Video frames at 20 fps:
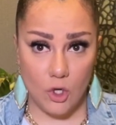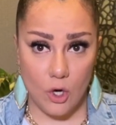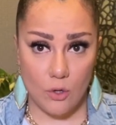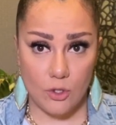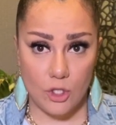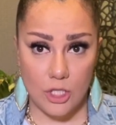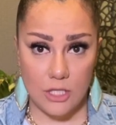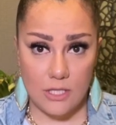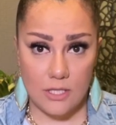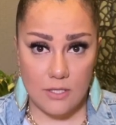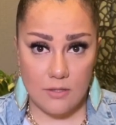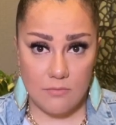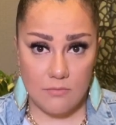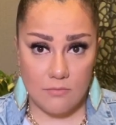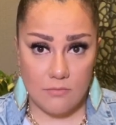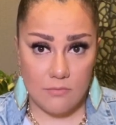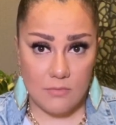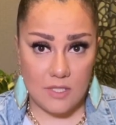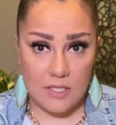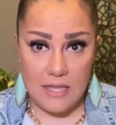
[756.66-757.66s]
just
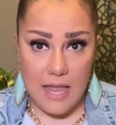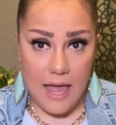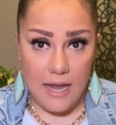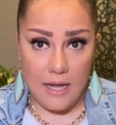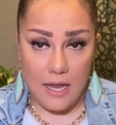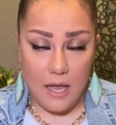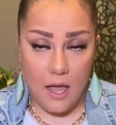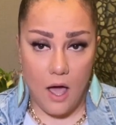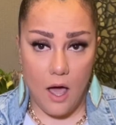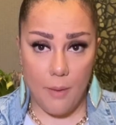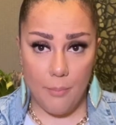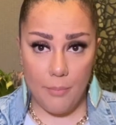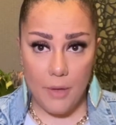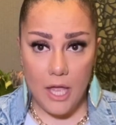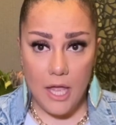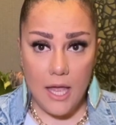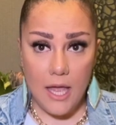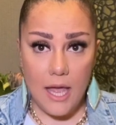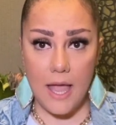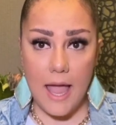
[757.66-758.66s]
standing up,
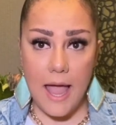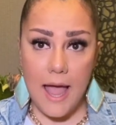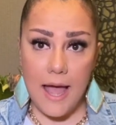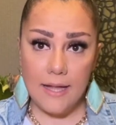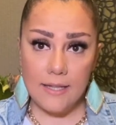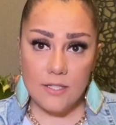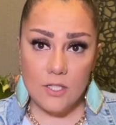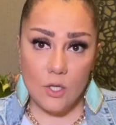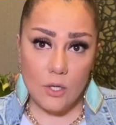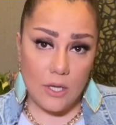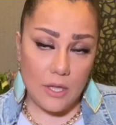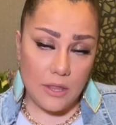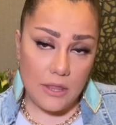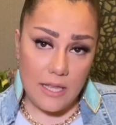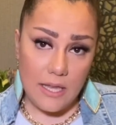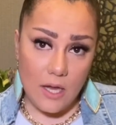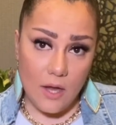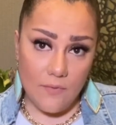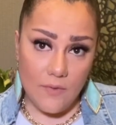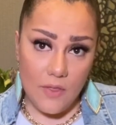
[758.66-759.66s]
and you can
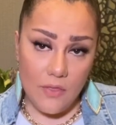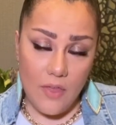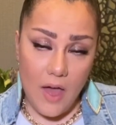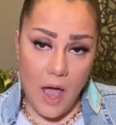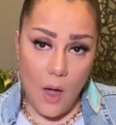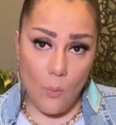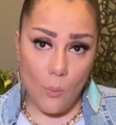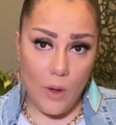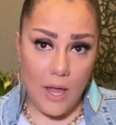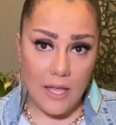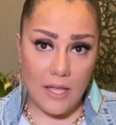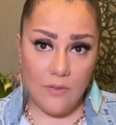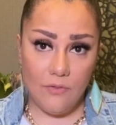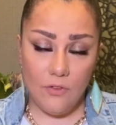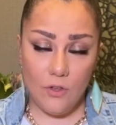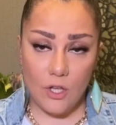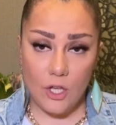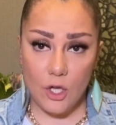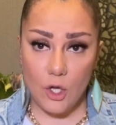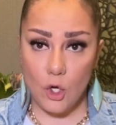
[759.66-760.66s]
think of it that way. If
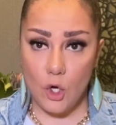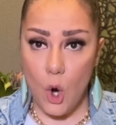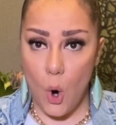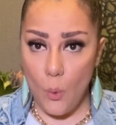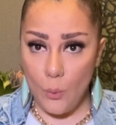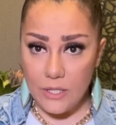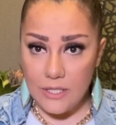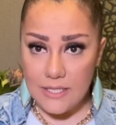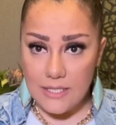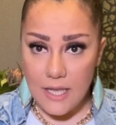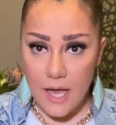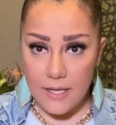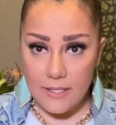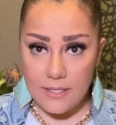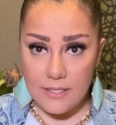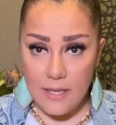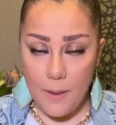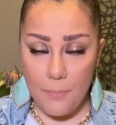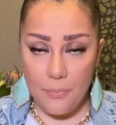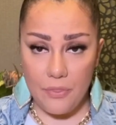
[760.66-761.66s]
you can go inside
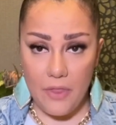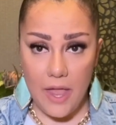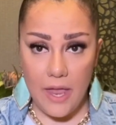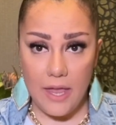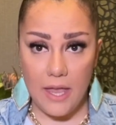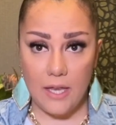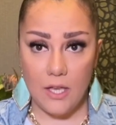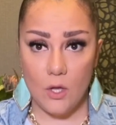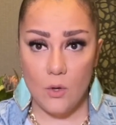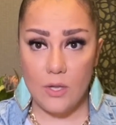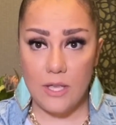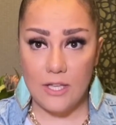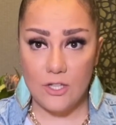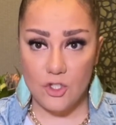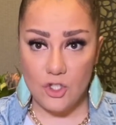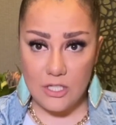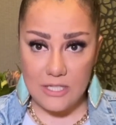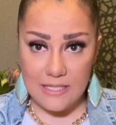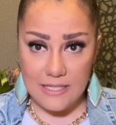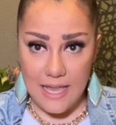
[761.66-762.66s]
something and you can
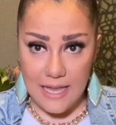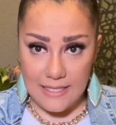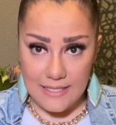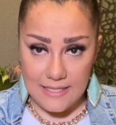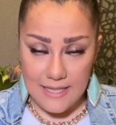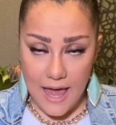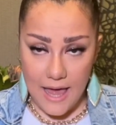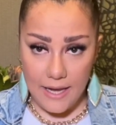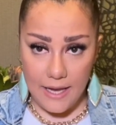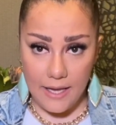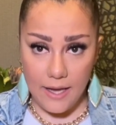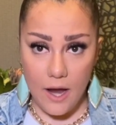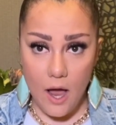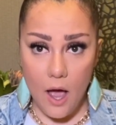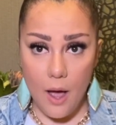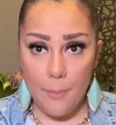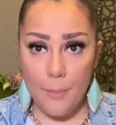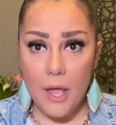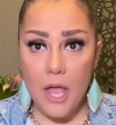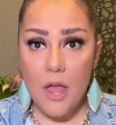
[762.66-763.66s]
just stay standing
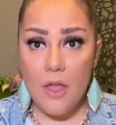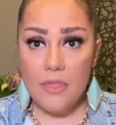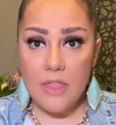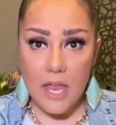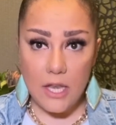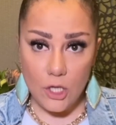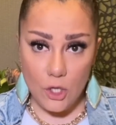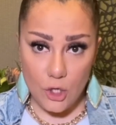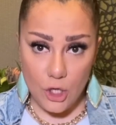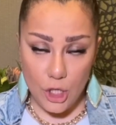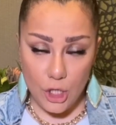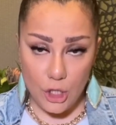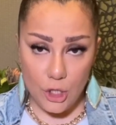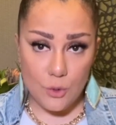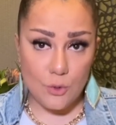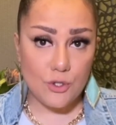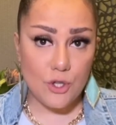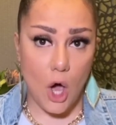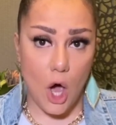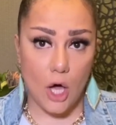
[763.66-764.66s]
up, then you can
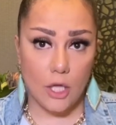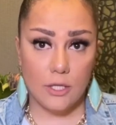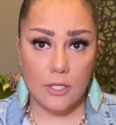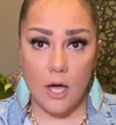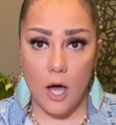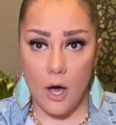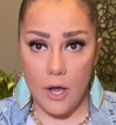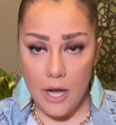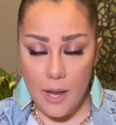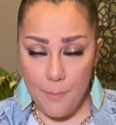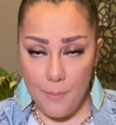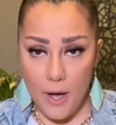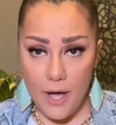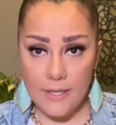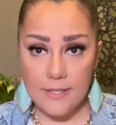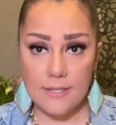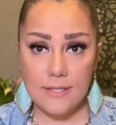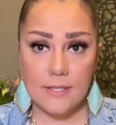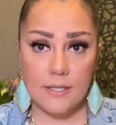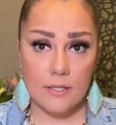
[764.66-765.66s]
use on a
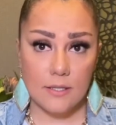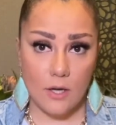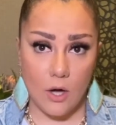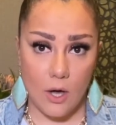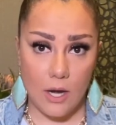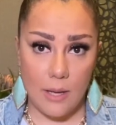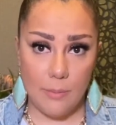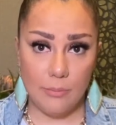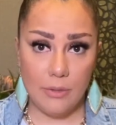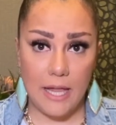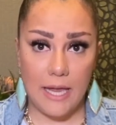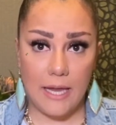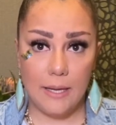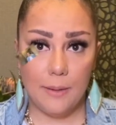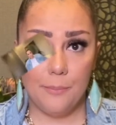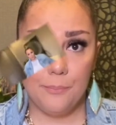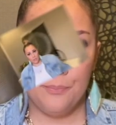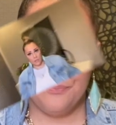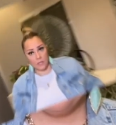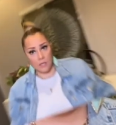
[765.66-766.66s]
bus, on a plane.
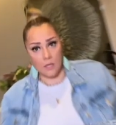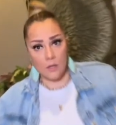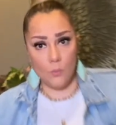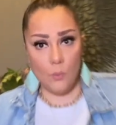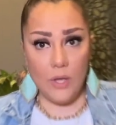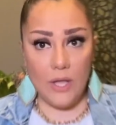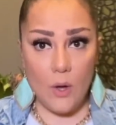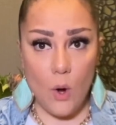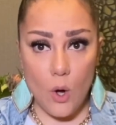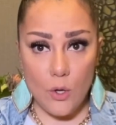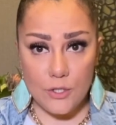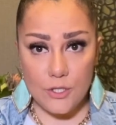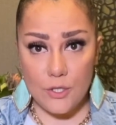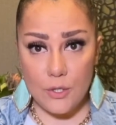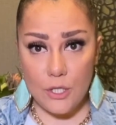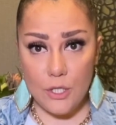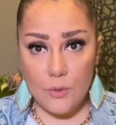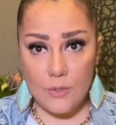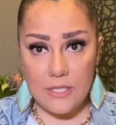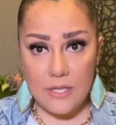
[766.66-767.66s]
We also
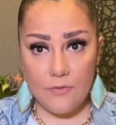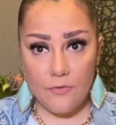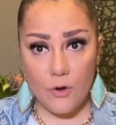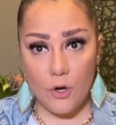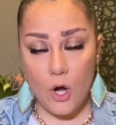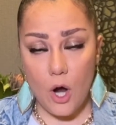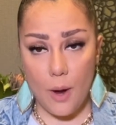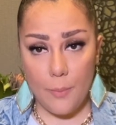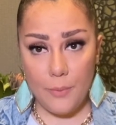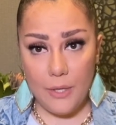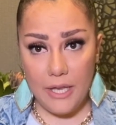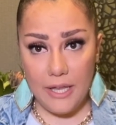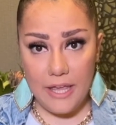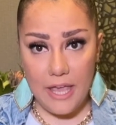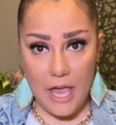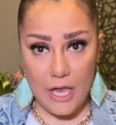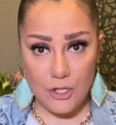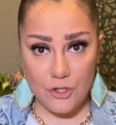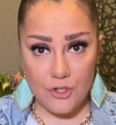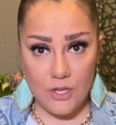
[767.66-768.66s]
use it for
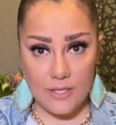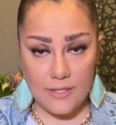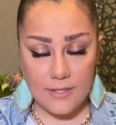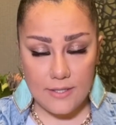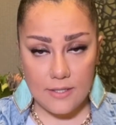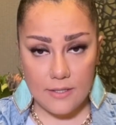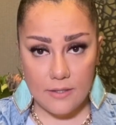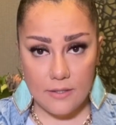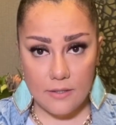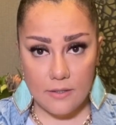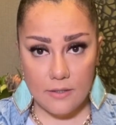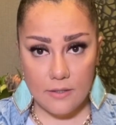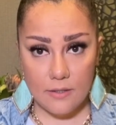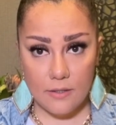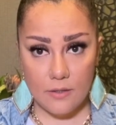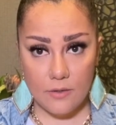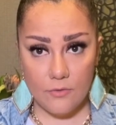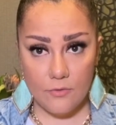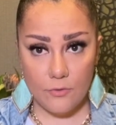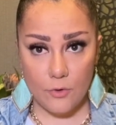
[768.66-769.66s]
communications
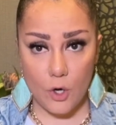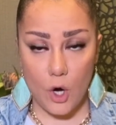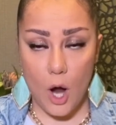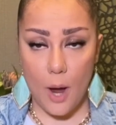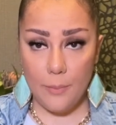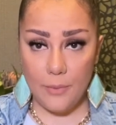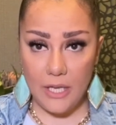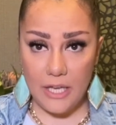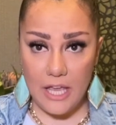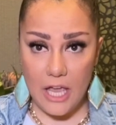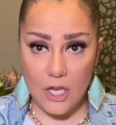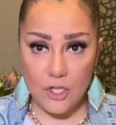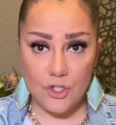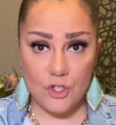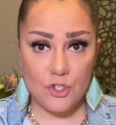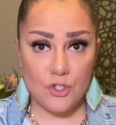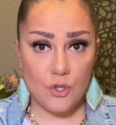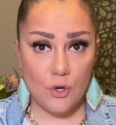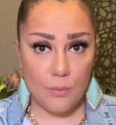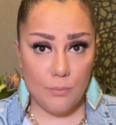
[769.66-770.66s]

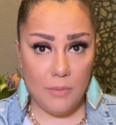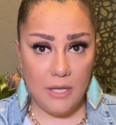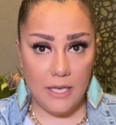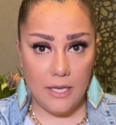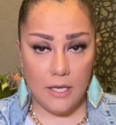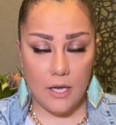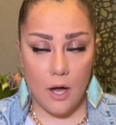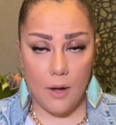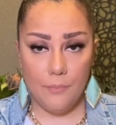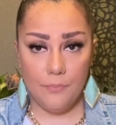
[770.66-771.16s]
or media,